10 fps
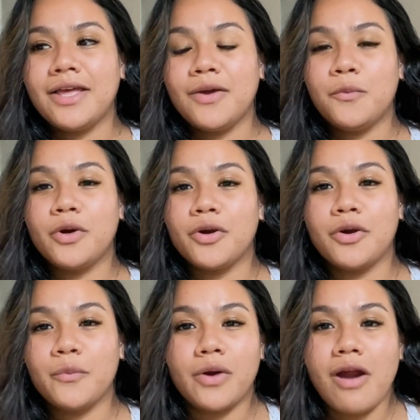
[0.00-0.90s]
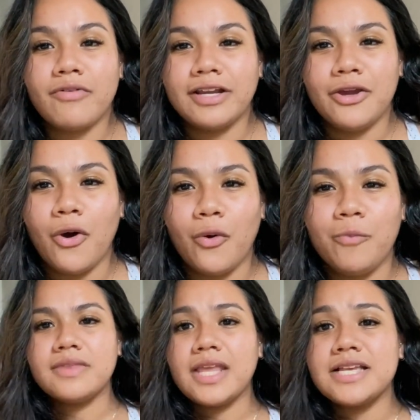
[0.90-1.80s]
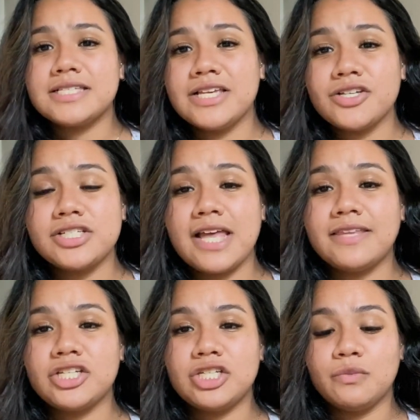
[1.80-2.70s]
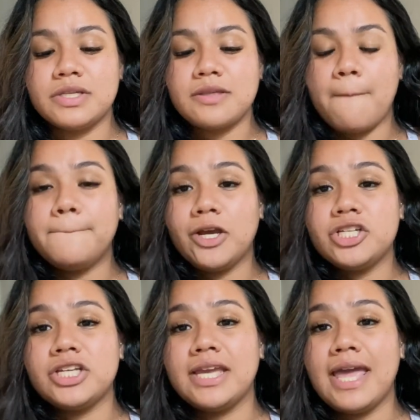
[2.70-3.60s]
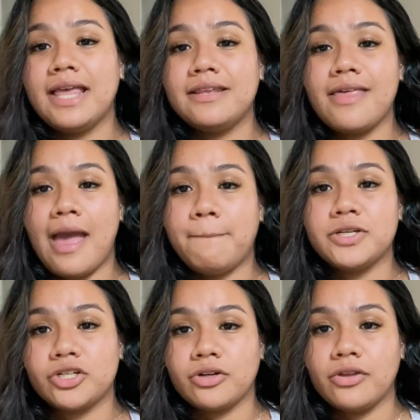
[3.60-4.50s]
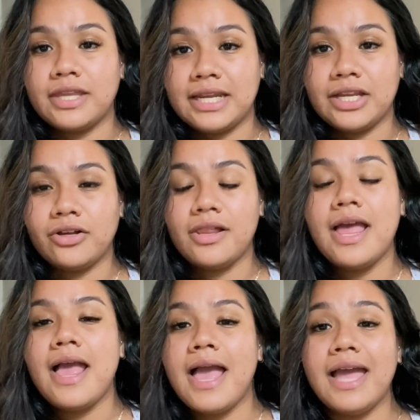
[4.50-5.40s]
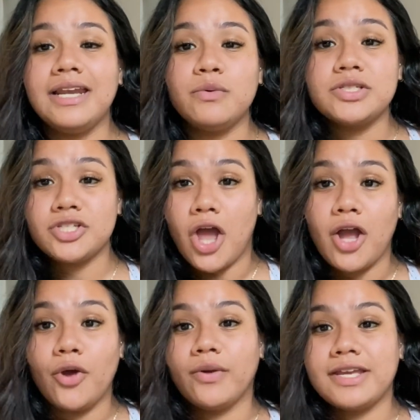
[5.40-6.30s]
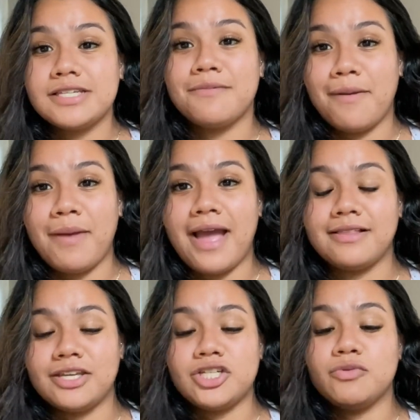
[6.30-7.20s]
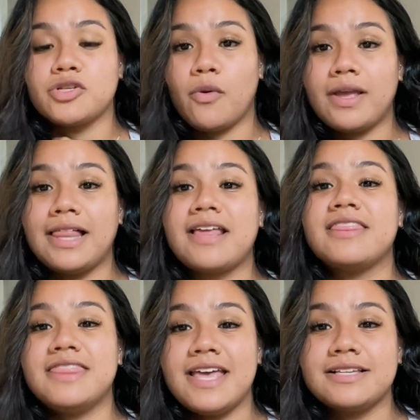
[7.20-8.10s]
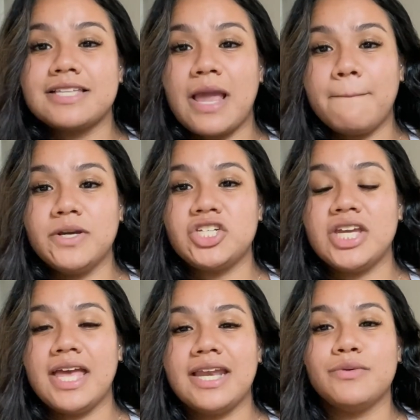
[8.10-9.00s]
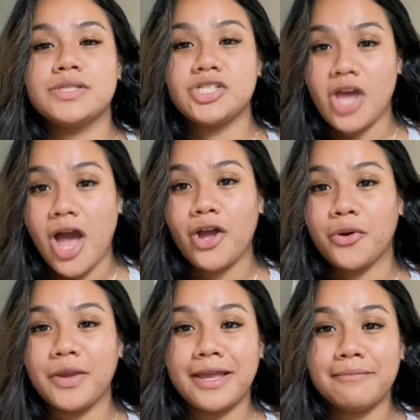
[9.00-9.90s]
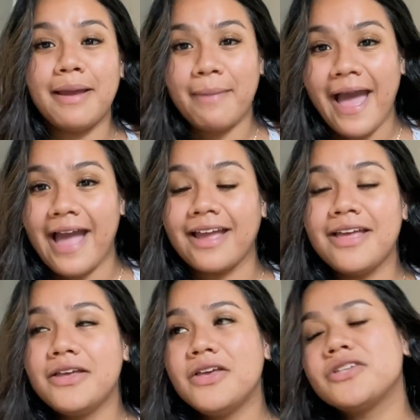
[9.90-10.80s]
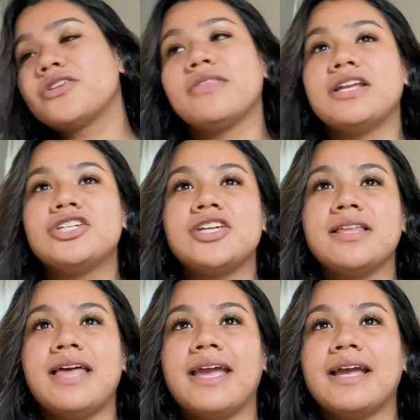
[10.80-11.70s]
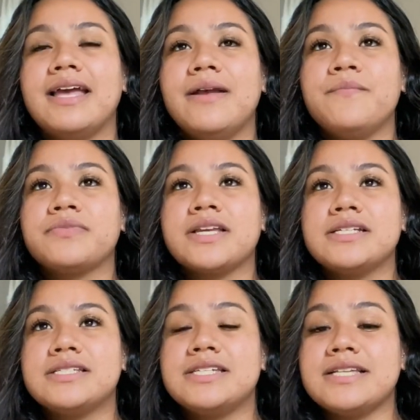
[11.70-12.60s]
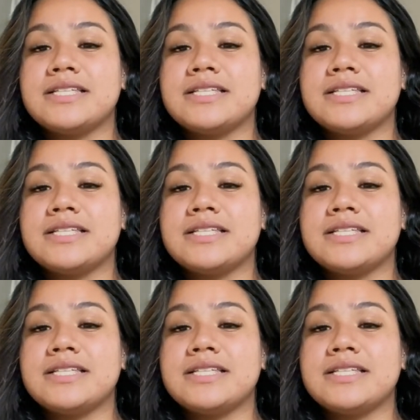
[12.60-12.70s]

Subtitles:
we're already home. Cesar said that she was pushing in the epidural, the needle, and it was not going into my back. Like, she was going like this, like pushing it, and it was not going in my back. So then she like does